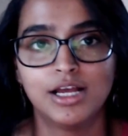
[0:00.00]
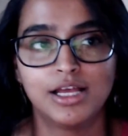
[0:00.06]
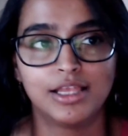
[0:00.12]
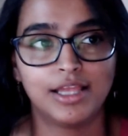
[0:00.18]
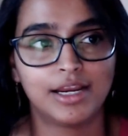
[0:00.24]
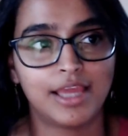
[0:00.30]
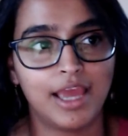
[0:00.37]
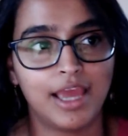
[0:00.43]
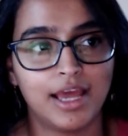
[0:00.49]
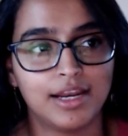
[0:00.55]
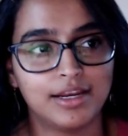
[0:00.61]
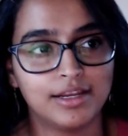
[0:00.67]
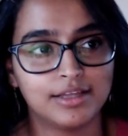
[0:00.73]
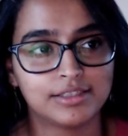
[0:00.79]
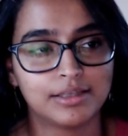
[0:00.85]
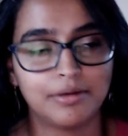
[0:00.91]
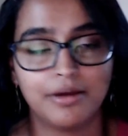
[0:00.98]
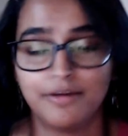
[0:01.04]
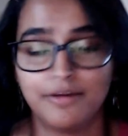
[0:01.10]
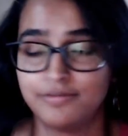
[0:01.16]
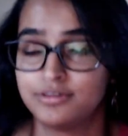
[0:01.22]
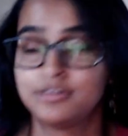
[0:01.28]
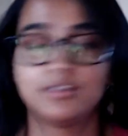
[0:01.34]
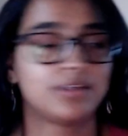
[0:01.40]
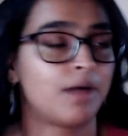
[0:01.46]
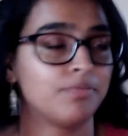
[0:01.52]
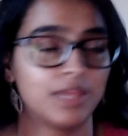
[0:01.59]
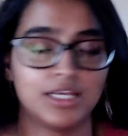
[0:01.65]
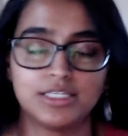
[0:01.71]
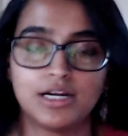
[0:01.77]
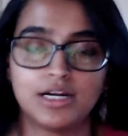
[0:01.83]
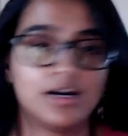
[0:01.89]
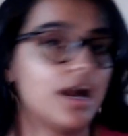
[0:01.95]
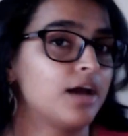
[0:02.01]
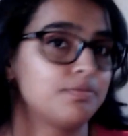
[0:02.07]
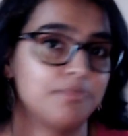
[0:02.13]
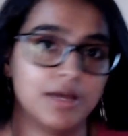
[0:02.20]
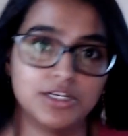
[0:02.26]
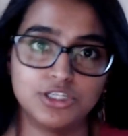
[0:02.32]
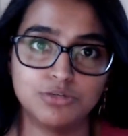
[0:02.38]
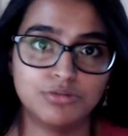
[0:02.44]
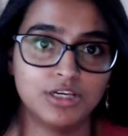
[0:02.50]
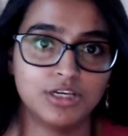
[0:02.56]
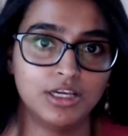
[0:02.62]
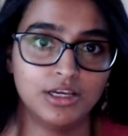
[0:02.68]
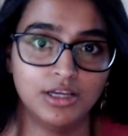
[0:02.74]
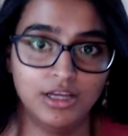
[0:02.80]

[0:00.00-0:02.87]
that candidate, so if some things are not meant to be,